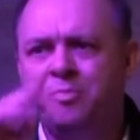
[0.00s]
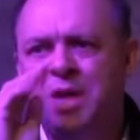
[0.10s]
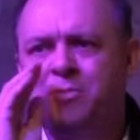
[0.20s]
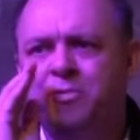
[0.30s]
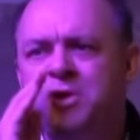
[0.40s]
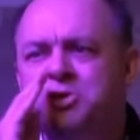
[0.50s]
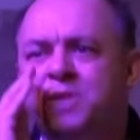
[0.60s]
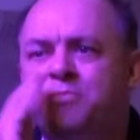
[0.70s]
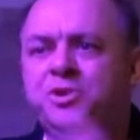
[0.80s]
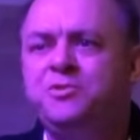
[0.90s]
people will
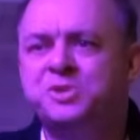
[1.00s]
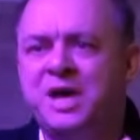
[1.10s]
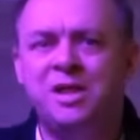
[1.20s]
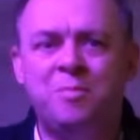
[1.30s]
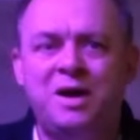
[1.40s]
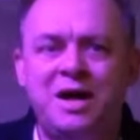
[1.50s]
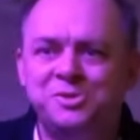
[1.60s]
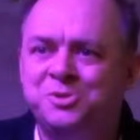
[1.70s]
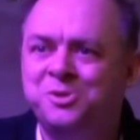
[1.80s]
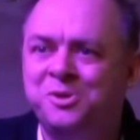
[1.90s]
usually produce
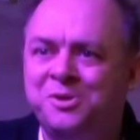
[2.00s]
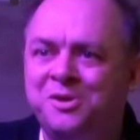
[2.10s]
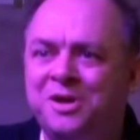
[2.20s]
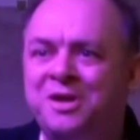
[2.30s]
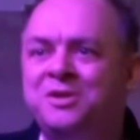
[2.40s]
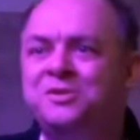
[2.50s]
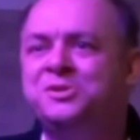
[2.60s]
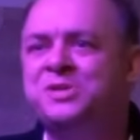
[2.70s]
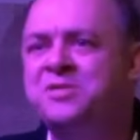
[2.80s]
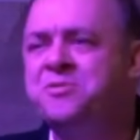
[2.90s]
alibis
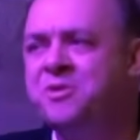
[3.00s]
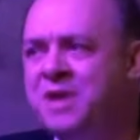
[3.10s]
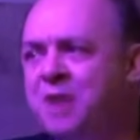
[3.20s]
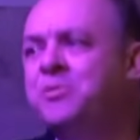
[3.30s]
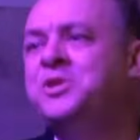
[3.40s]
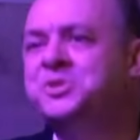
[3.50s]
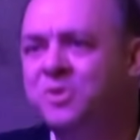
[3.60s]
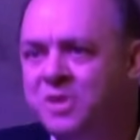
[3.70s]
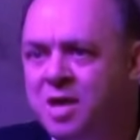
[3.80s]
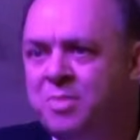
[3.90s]
to say that they're not really
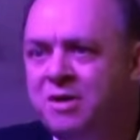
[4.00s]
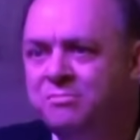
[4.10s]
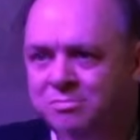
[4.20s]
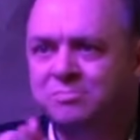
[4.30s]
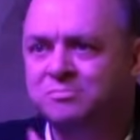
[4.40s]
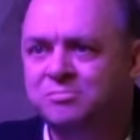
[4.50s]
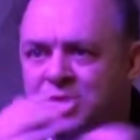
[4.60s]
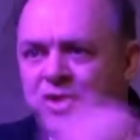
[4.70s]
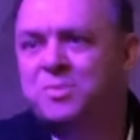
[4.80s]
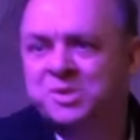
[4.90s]
talking about
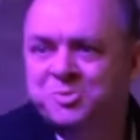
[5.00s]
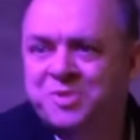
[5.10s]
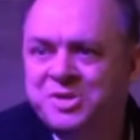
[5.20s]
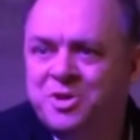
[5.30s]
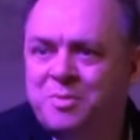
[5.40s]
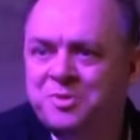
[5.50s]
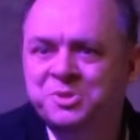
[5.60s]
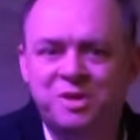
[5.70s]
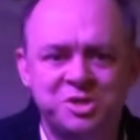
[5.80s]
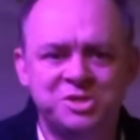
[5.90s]
humans when they talk about
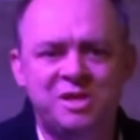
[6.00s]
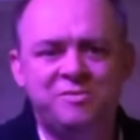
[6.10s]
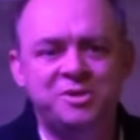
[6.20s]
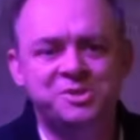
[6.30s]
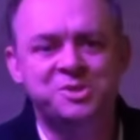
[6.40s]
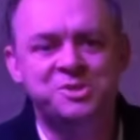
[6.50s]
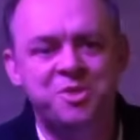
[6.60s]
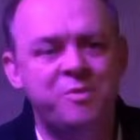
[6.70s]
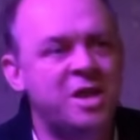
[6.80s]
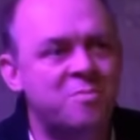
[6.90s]
the subject. Slavoj does this
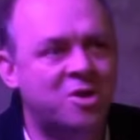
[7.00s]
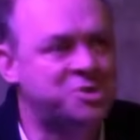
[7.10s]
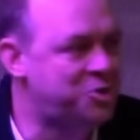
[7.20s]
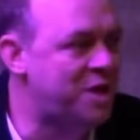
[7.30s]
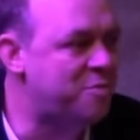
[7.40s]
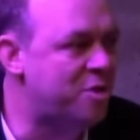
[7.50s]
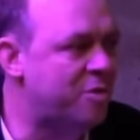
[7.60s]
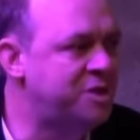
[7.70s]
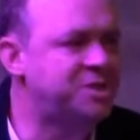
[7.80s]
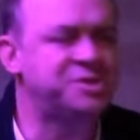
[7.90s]
in the Reading Marx chapter,
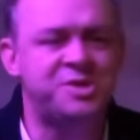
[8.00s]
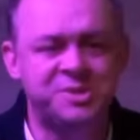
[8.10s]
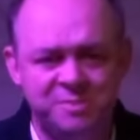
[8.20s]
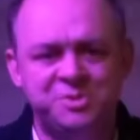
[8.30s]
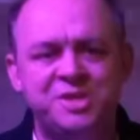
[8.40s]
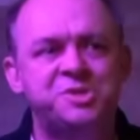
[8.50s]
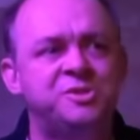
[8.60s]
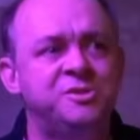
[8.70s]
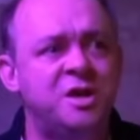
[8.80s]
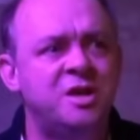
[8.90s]
where he says that in some sense
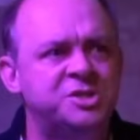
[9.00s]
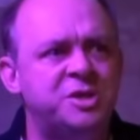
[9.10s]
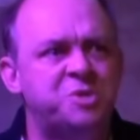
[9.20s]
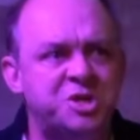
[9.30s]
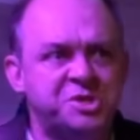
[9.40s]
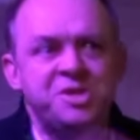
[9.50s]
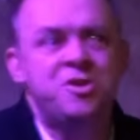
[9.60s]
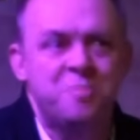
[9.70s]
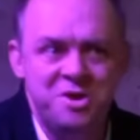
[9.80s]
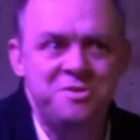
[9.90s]
the subject is
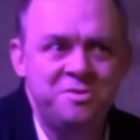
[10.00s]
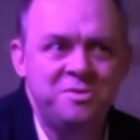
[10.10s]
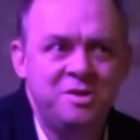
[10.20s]
inhuman,